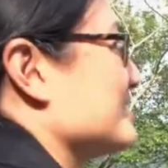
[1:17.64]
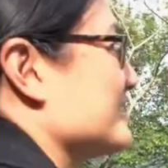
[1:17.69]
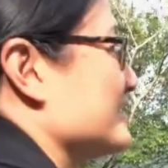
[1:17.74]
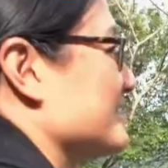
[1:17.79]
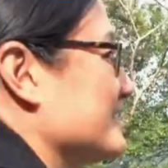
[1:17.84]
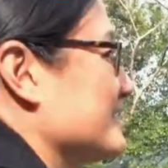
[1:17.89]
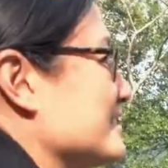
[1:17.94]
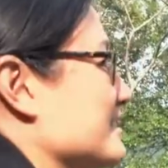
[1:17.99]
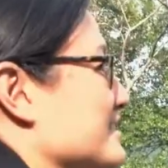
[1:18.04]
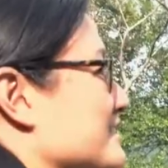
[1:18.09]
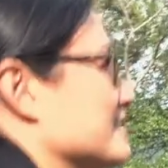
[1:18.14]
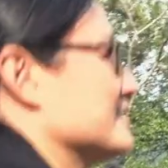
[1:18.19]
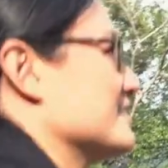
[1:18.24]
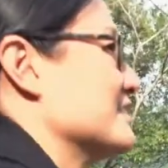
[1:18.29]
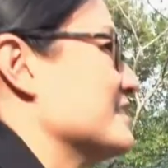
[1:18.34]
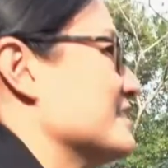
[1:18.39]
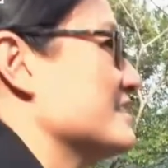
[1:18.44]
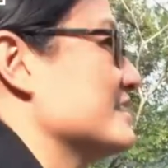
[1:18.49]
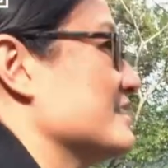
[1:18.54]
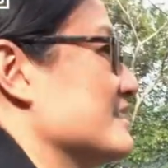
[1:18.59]
with people
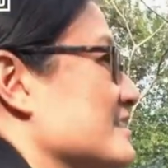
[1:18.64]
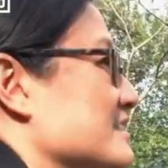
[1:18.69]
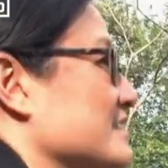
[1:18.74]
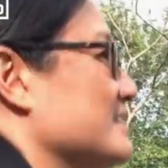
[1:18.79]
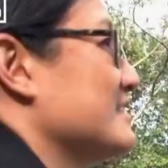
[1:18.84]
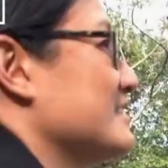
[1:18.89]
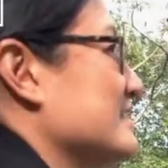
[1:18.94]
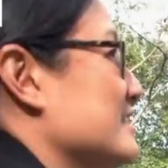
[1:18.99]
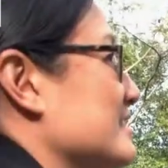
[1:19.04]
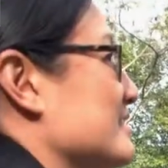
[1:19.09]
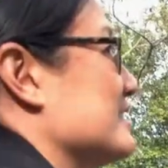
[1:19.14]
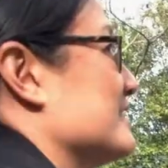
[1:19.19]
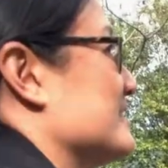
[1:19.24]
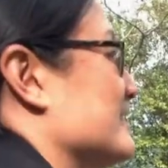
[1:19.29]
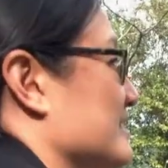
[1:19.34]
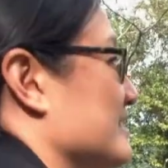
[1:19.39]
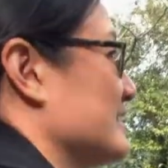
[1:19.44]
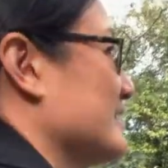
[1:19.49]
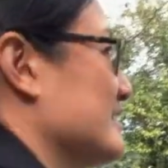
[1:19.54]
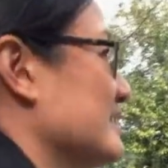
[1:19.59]
whose
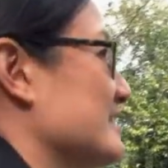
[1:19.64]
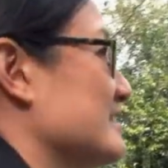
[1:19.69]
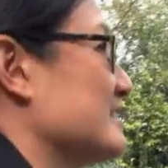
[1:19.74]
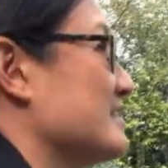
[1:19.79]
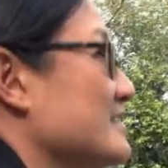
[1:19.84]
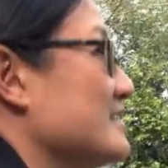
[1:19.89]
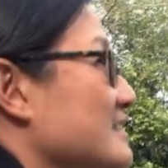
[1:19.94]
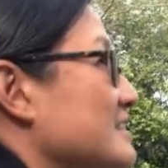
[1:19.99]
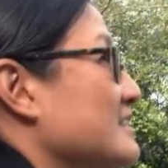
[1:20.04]
ancestors came from